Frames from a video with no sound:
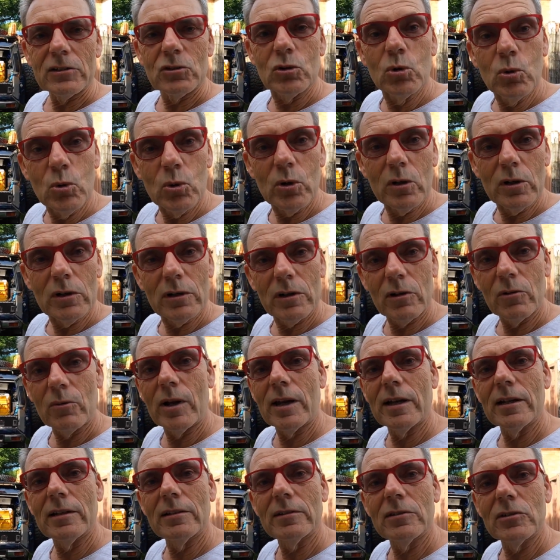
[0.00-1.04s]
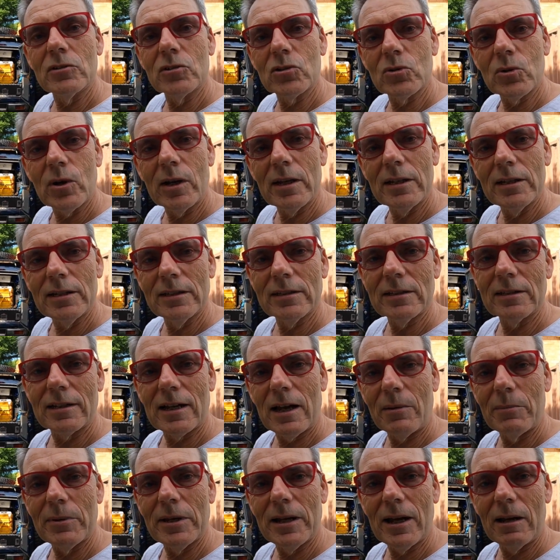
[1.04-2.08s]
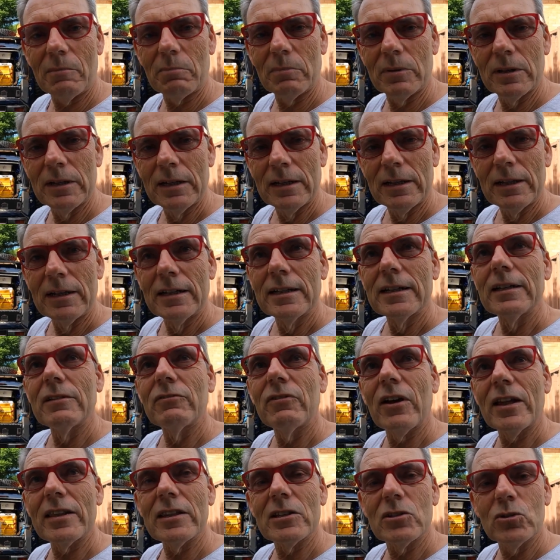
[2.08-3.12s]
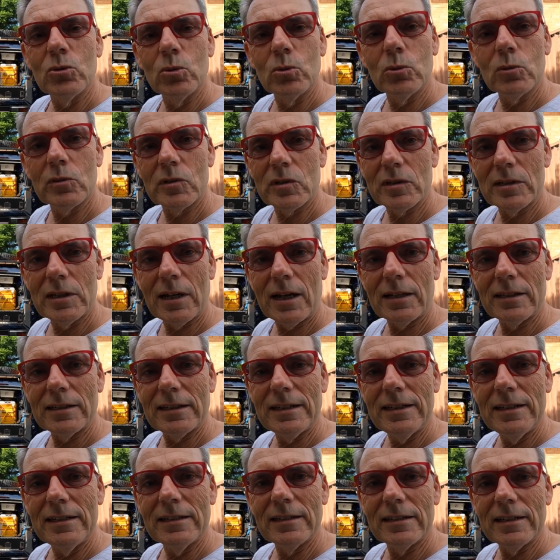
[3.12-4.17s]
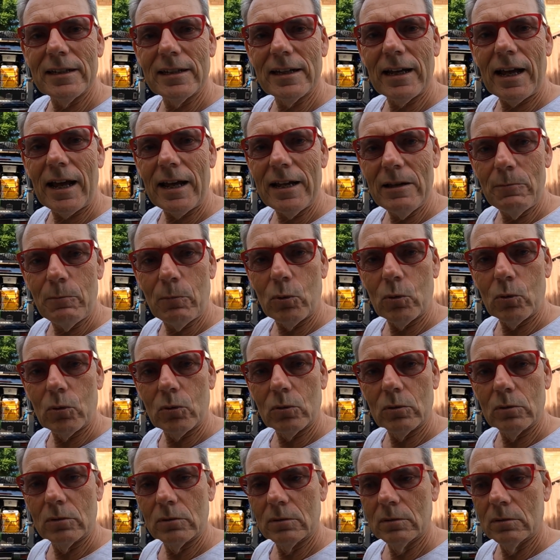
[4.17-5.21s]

tour around Australia coming up. In fact, the tours start in April.